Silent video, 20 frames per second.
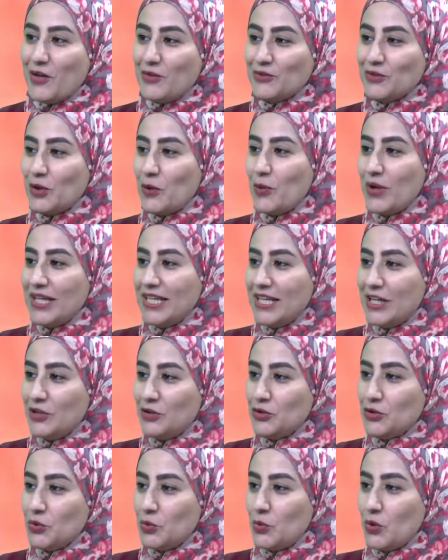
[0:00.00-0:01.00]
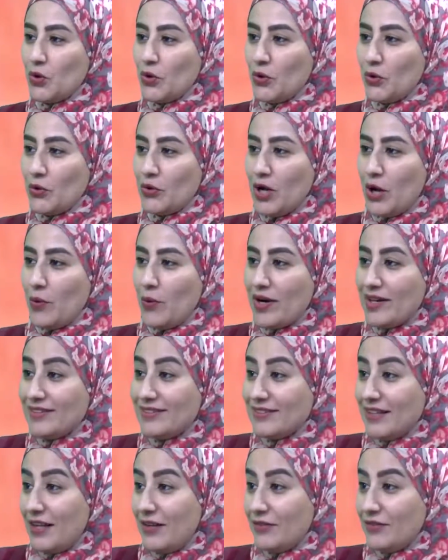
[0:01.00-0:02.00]
So, we need to work on
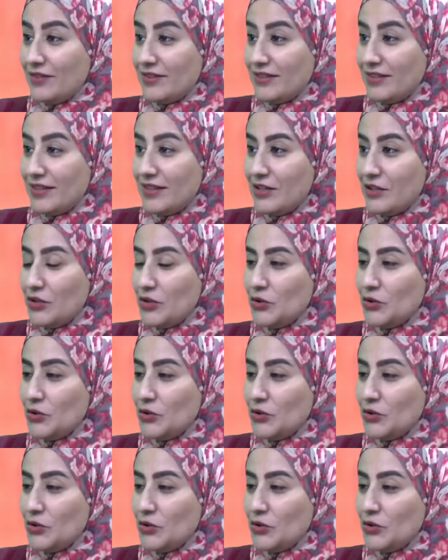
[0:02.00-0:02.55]
ourselves,